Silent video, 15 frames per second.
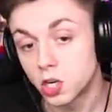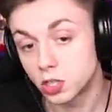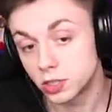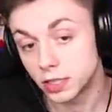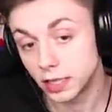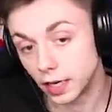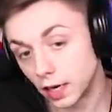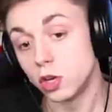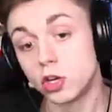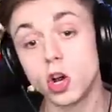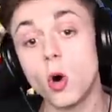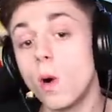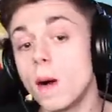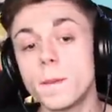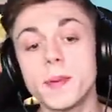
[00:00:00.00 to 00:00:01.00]
Because you
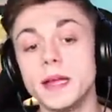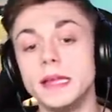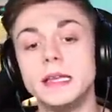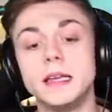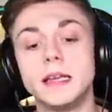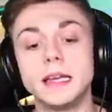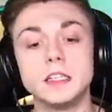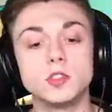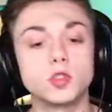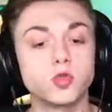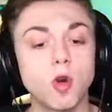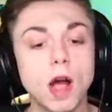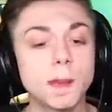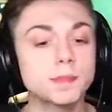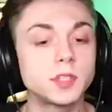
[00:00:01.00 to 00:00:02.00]
go up and you get
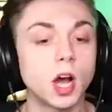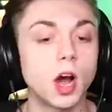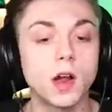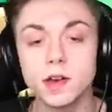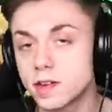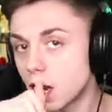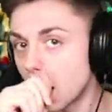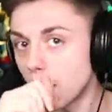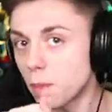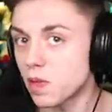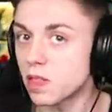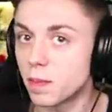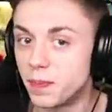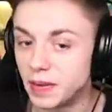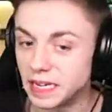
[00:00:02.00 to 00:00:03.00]
dropped on top of
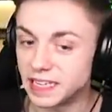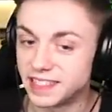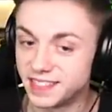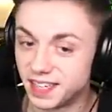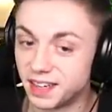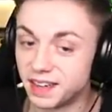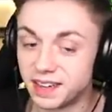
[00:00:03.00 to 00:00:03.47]
the pigs.